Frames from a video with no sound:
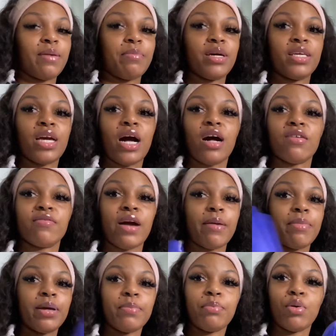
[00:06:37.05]
But y'all,
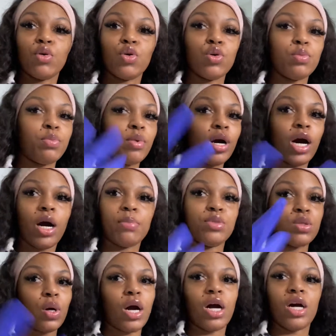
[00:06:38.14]
rabbit poop up
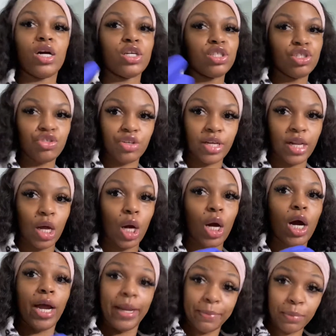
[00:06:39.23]
to 100
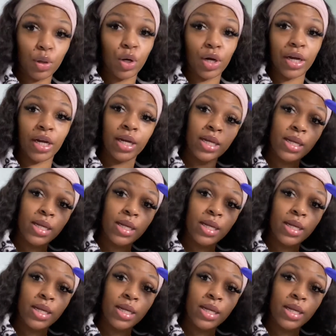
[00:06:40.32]
and more